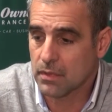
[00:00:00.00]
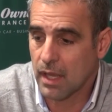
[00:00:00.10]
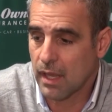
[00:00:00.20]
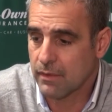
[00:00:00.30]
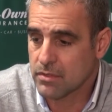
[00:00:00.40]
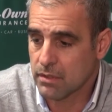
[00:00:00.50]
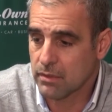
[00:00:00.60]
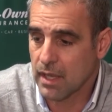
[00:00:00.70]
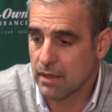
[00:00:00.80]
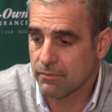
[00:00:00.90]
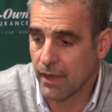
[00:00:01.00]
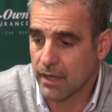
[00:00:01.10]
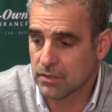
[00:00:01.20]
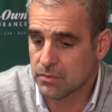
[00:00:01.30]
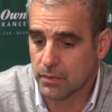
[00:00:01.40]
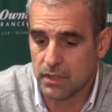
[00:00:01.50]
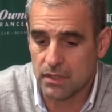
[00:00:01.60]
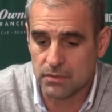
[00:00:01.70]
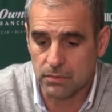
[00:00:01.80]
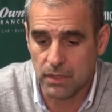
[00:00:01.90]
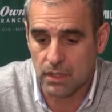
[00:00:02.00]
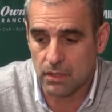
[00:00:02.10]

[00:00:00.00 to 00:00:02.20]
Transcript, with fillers: Uh, obviously, we have finals week this week.